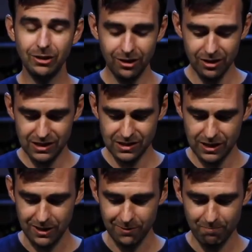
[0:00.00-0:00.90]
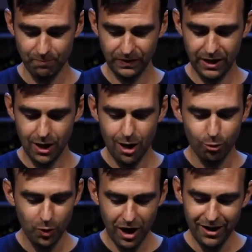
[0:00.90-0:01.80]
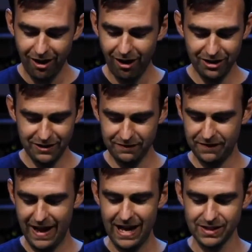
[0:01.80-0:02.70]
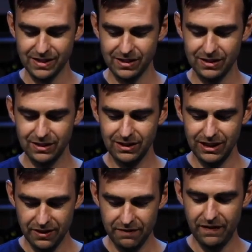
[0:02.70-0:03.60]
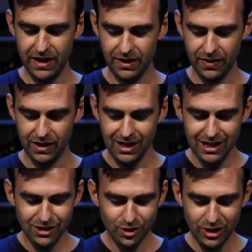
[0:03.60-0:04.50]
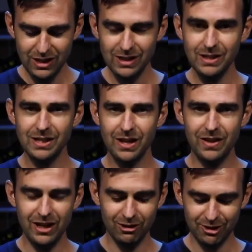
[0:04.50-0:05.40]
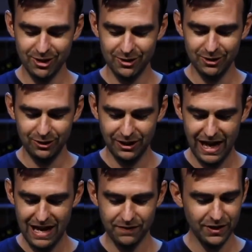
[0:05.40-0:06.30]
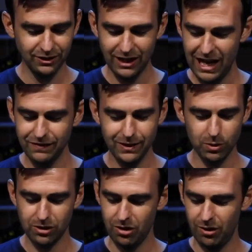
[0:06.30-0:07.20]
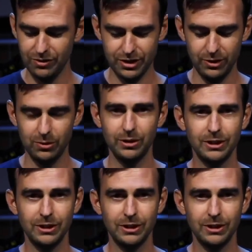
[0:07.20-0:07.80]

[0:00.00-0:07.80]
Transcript: courtesy. Run hard and fast in the faith. Seize the eternal life, the life you were called to,